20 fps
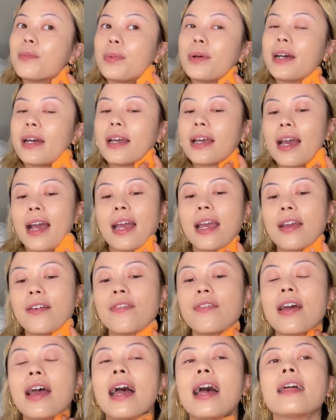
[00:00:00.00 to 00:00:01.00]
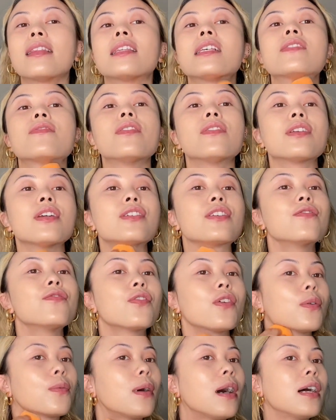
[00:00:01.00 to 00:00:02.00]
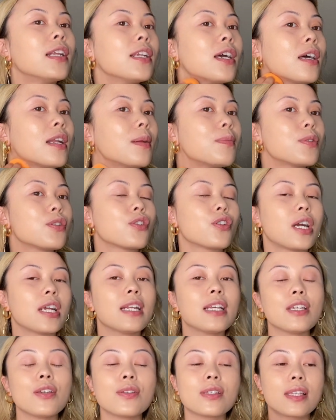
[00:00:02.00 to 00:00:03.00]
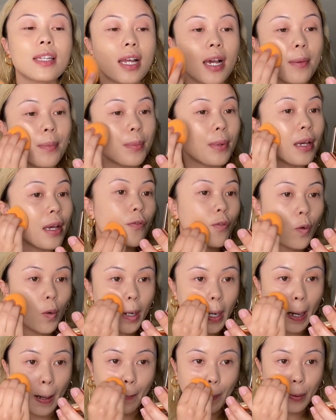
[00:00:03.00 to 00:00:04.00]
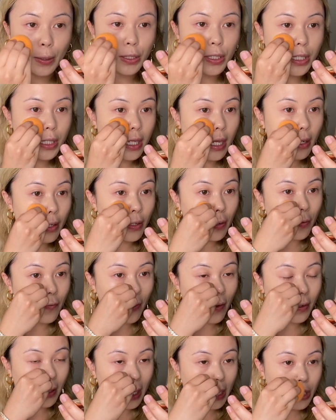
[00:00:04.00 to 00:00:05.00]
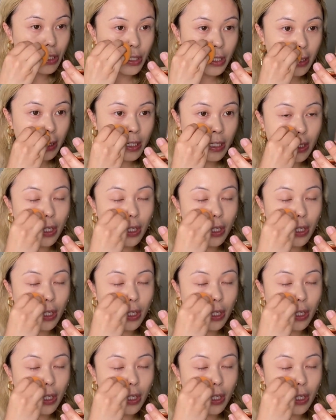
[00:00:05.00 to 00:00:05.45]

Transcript: but I have had this foundation for a while now and I'm just trying to use it up before I purchase a new foundation,